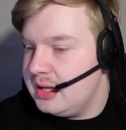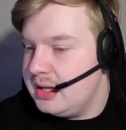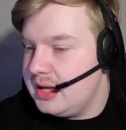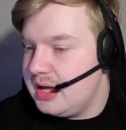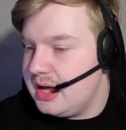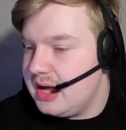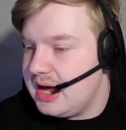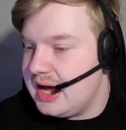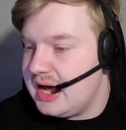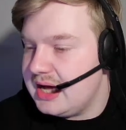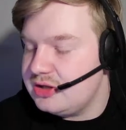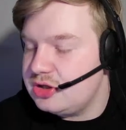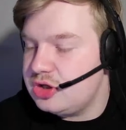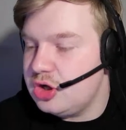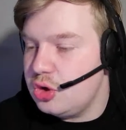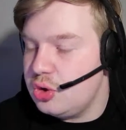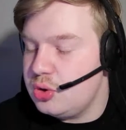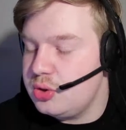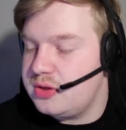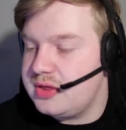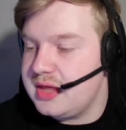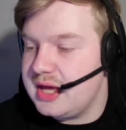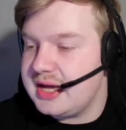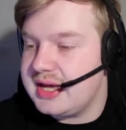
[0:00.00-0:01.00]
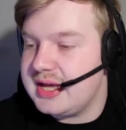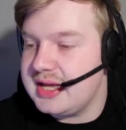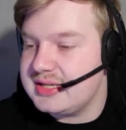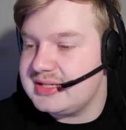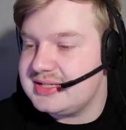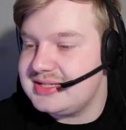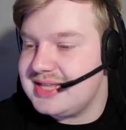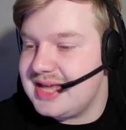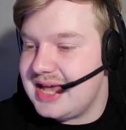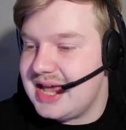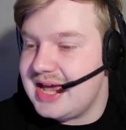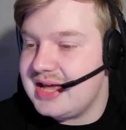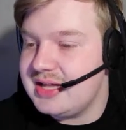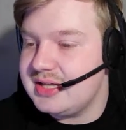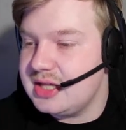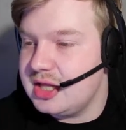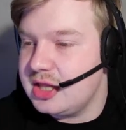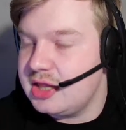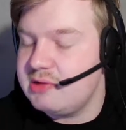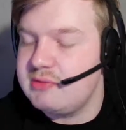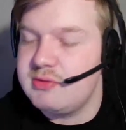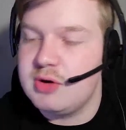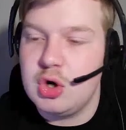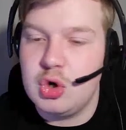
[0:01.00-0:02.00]
I do think it's the end of
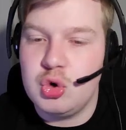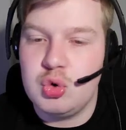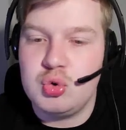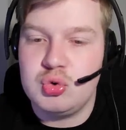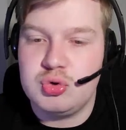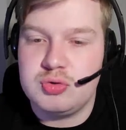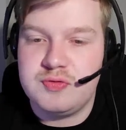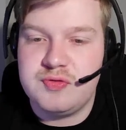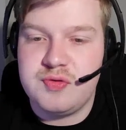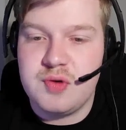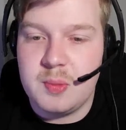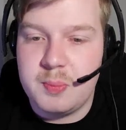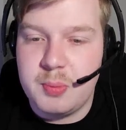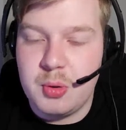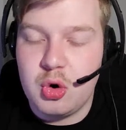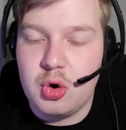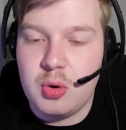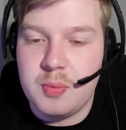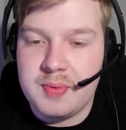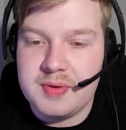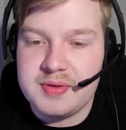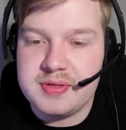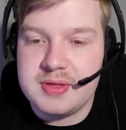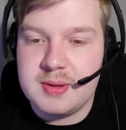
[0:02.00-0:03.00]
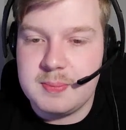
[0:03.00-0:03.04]
the road for Bournemouth